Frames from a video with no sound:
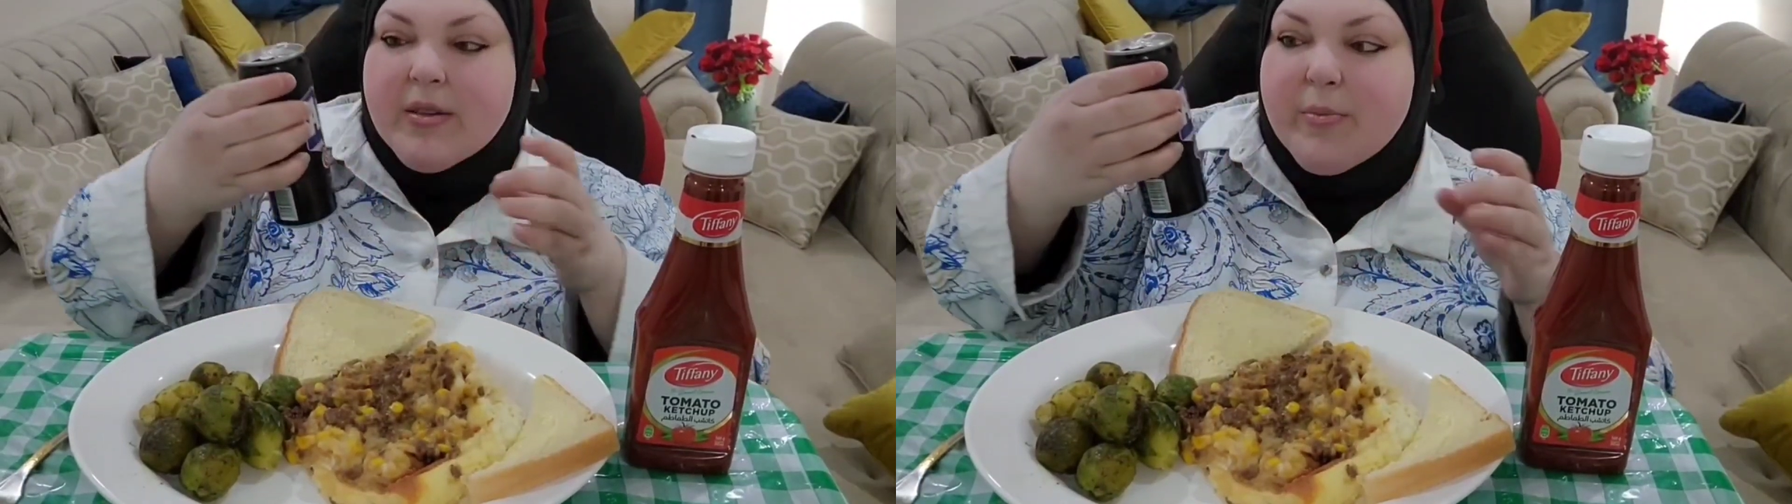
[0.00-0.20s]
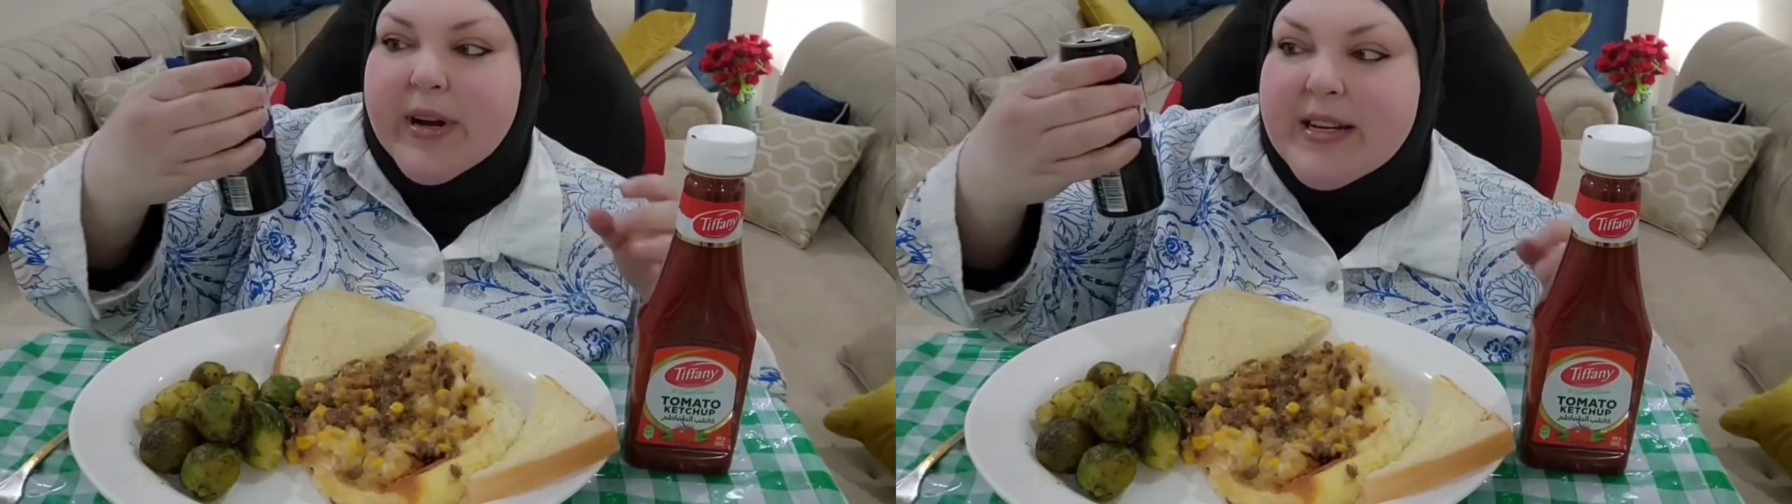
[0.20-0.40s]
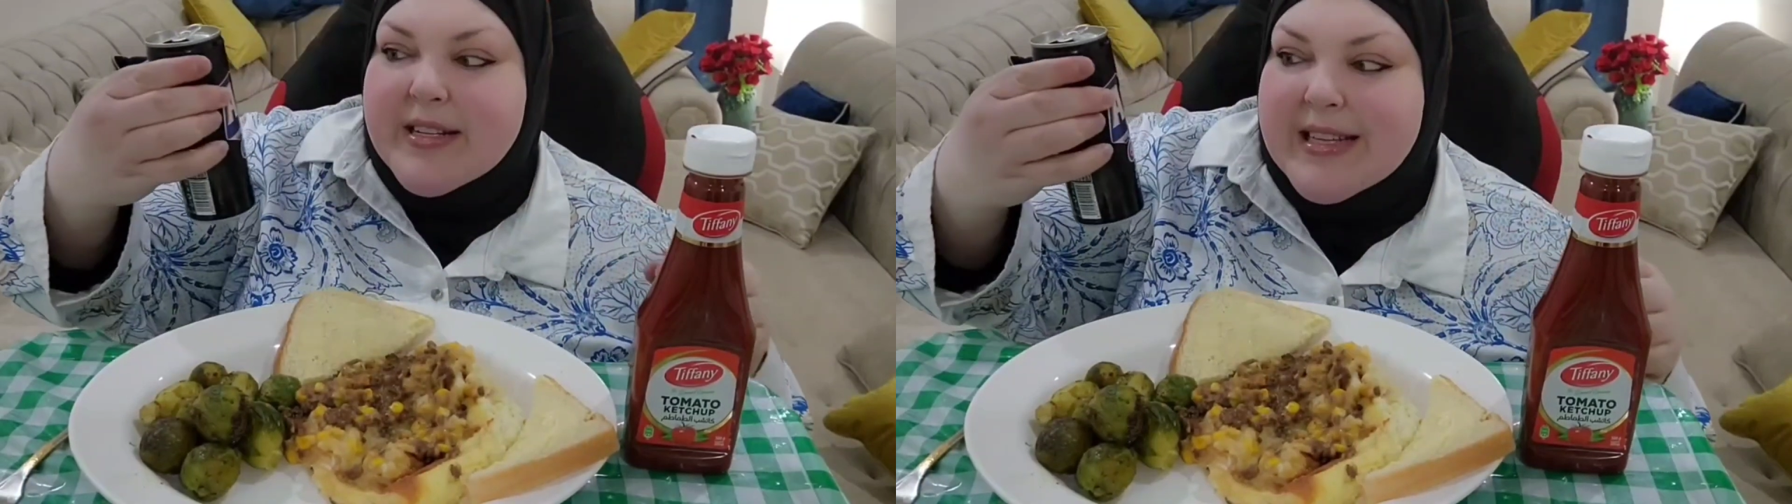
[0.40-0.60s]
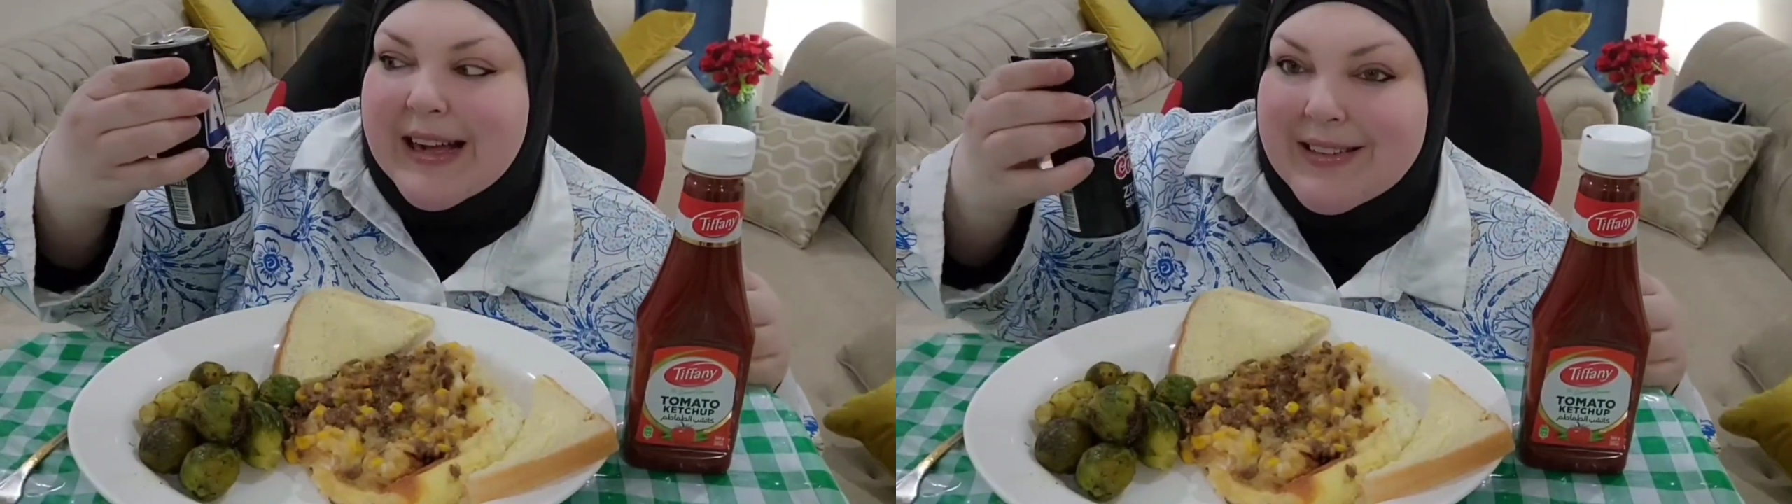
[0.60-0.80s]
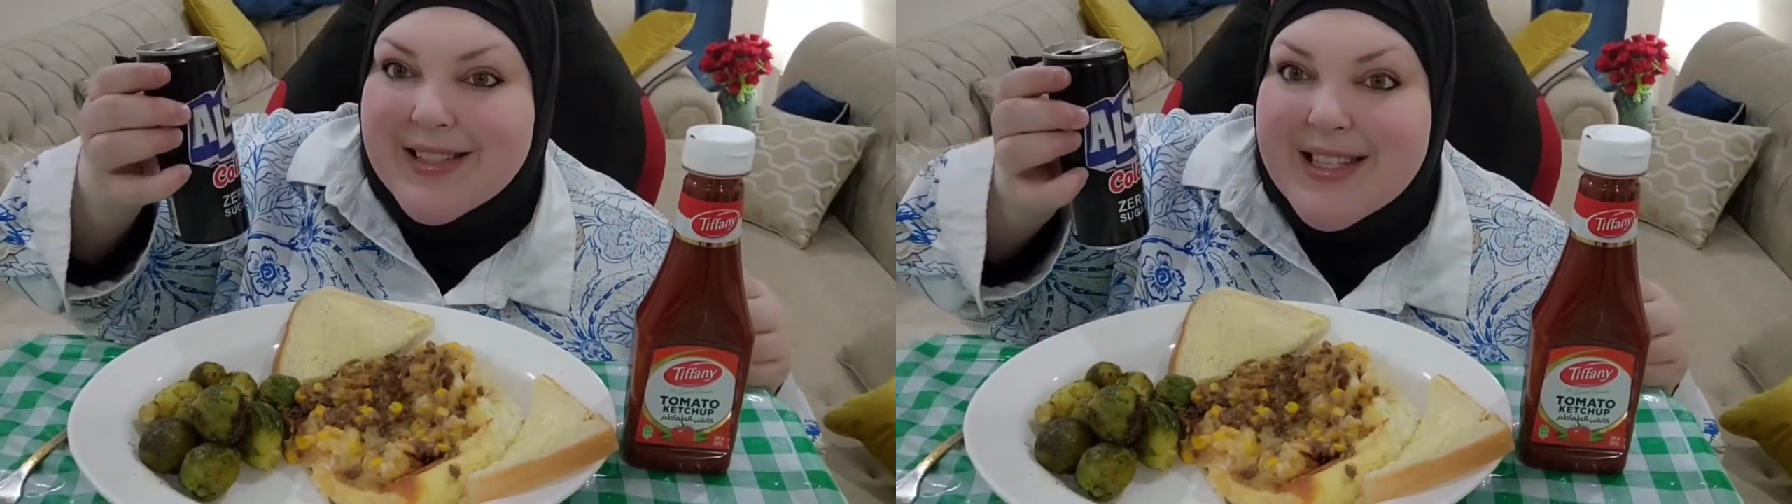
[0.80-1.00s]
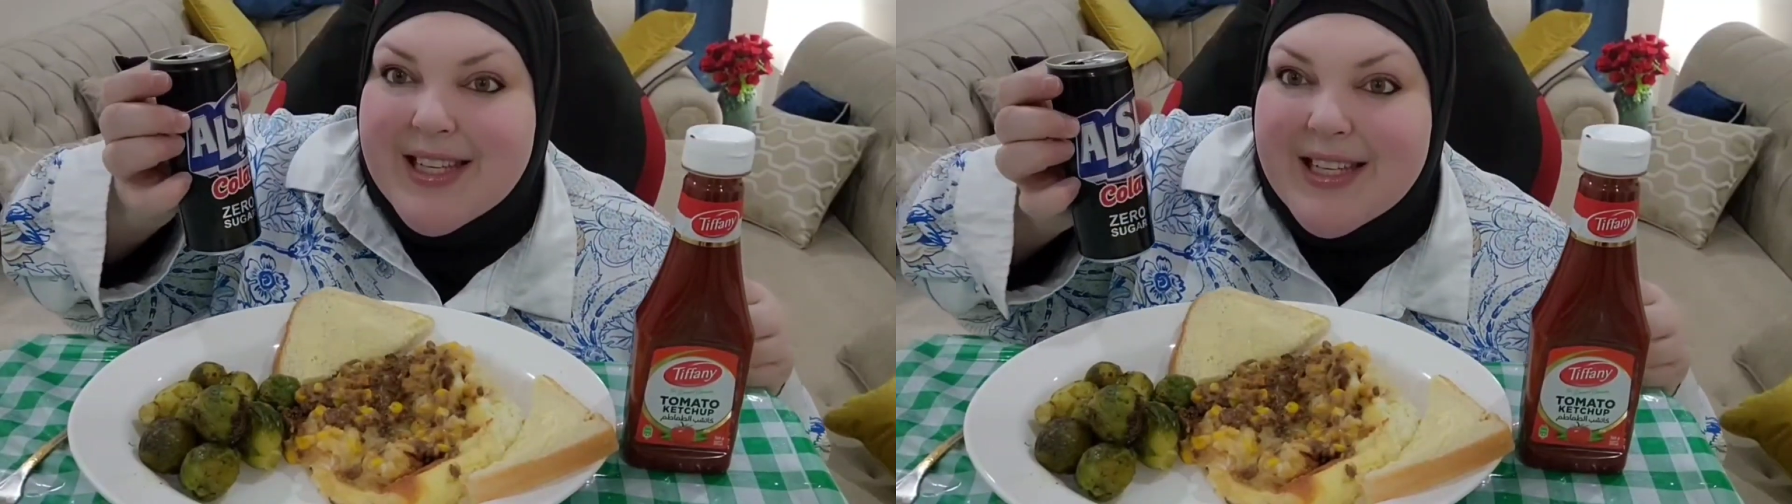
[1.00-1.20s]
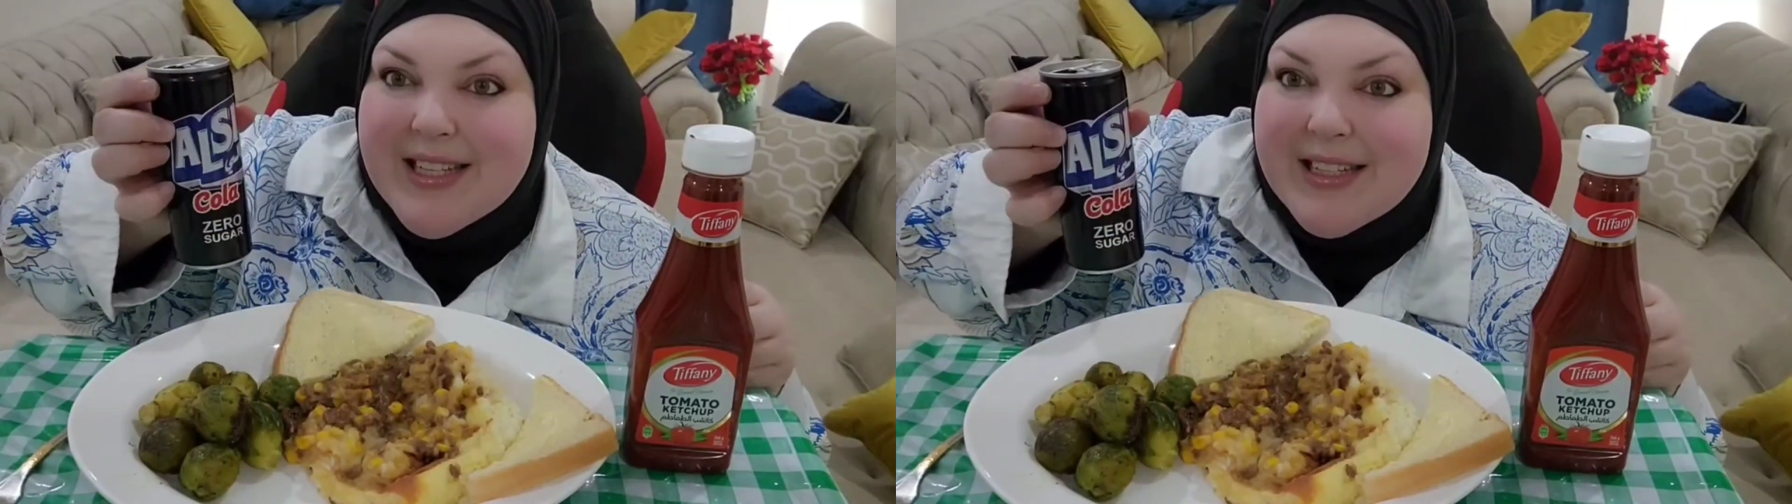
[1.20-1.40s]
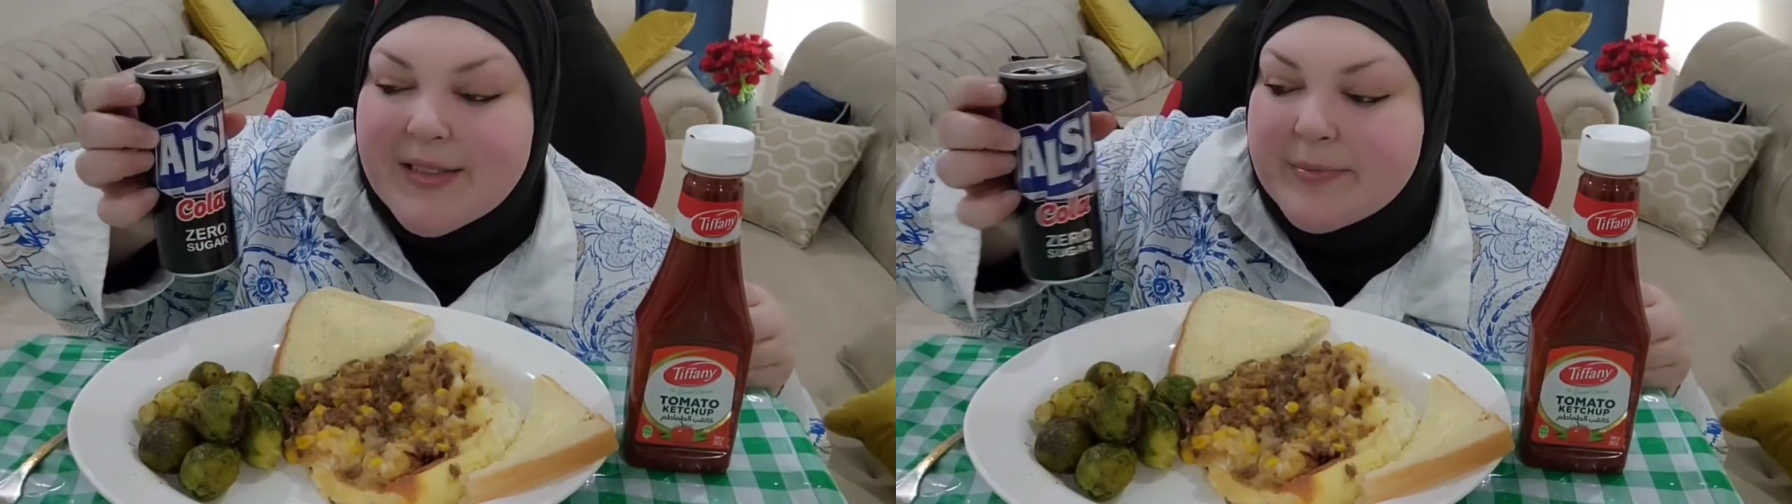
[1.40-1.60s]
The brand is
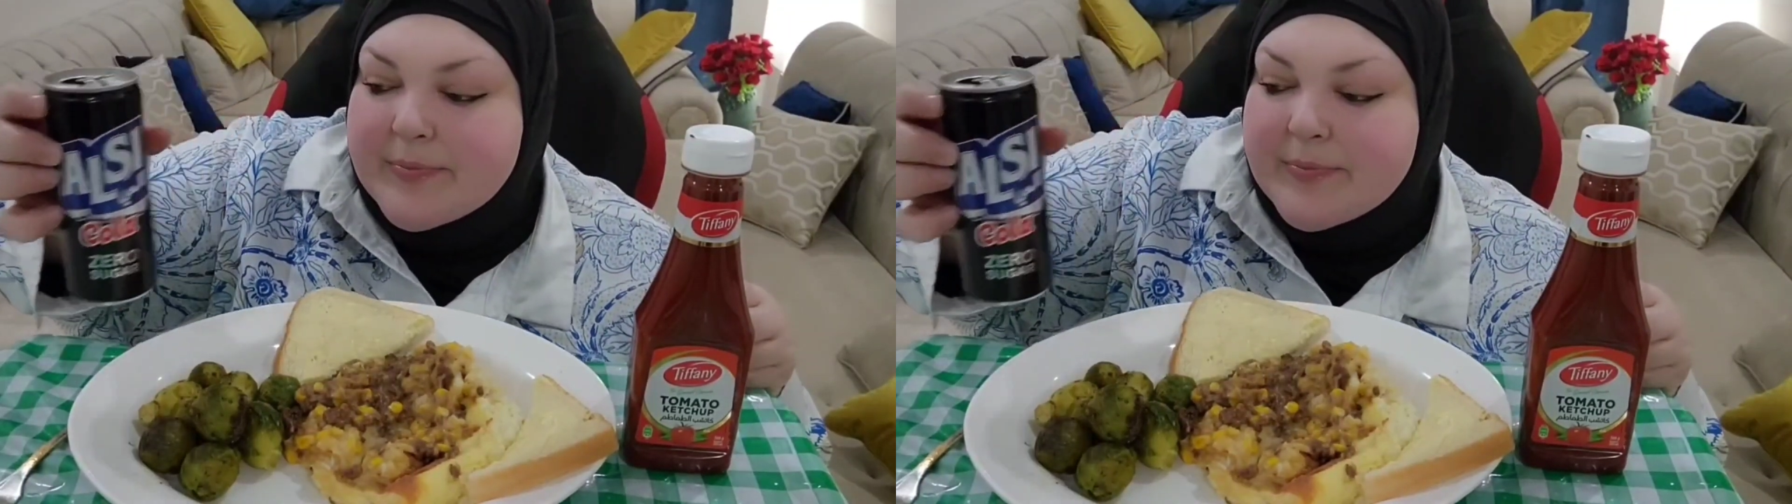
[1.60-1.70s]
Alsi,